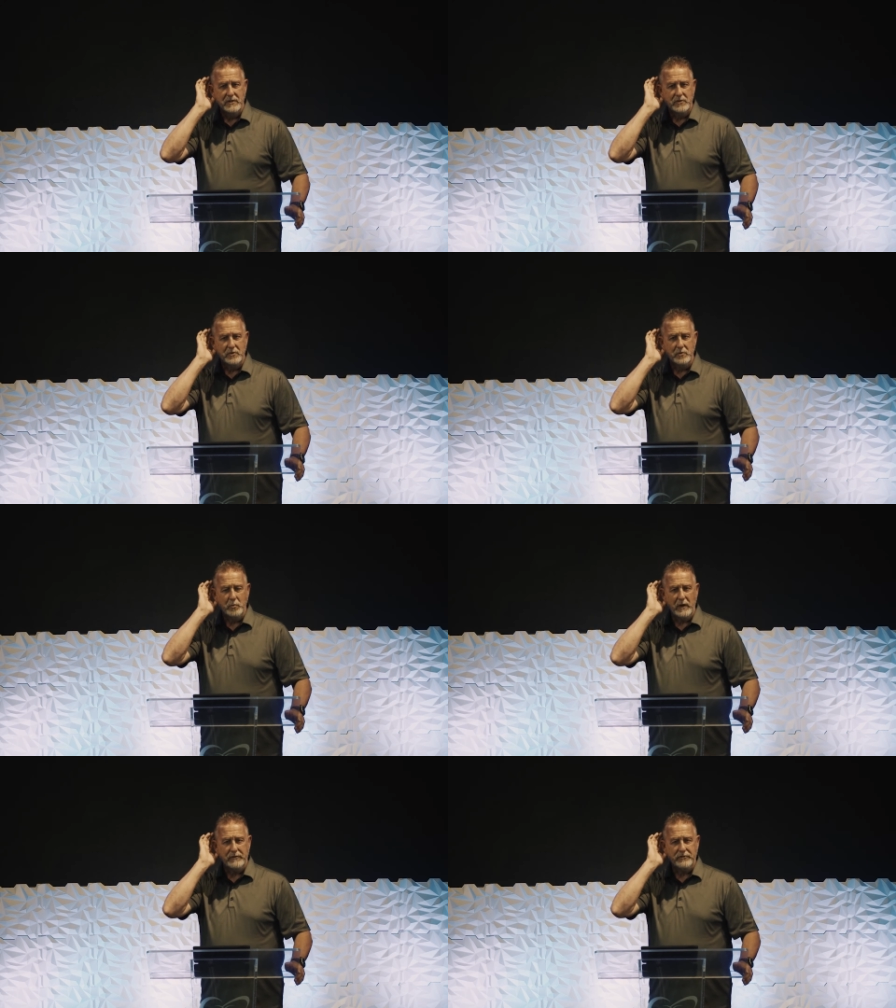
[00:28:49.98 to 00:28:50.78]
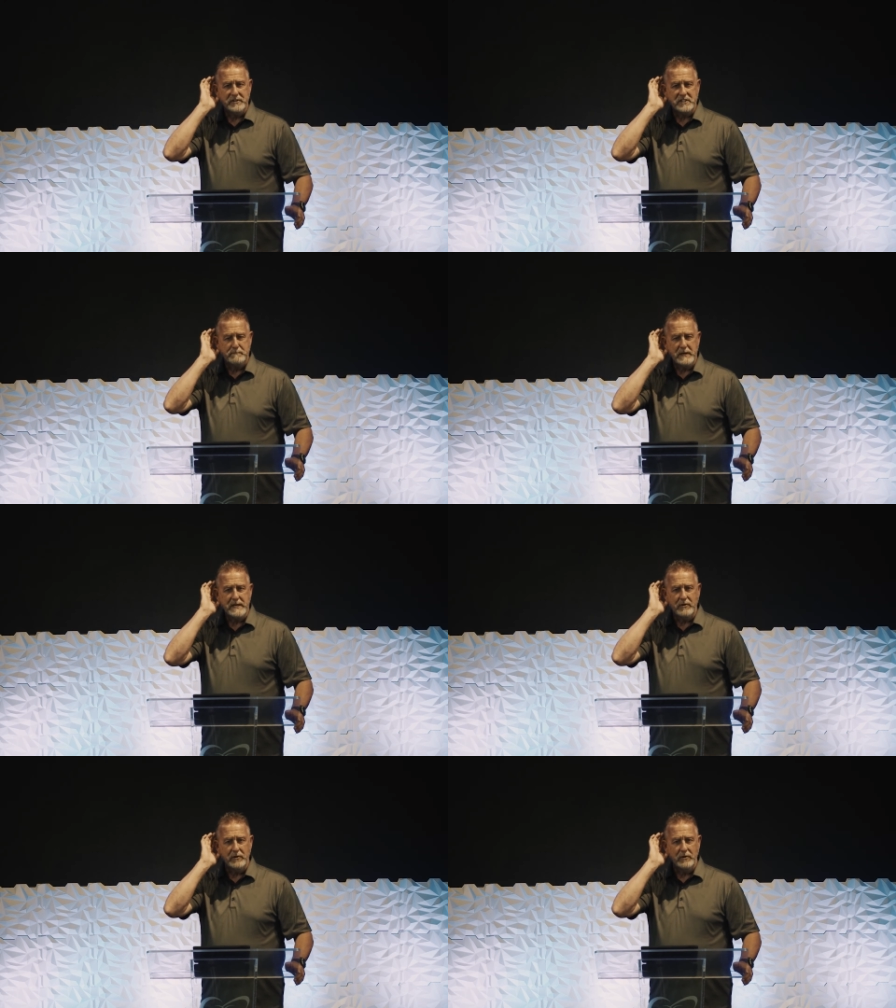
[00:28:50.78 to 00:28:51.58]
to what the
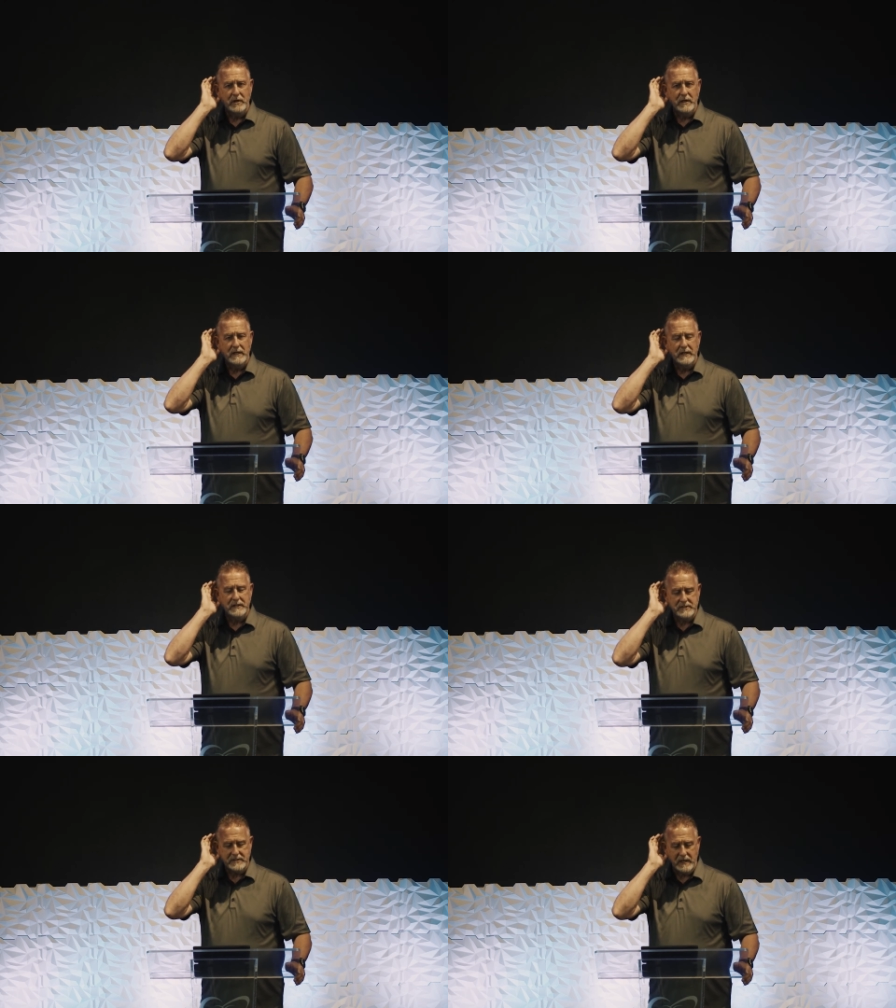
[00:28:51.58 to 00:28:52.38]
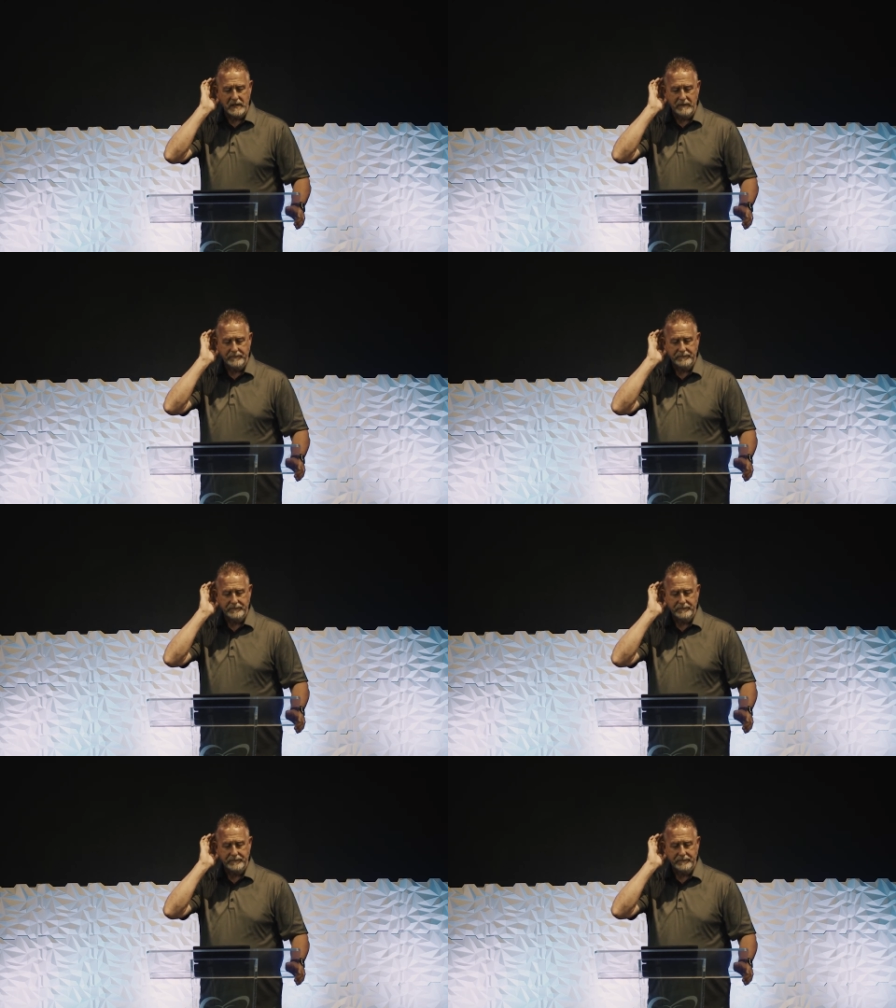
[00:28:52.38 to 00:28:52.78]
speaker is saying.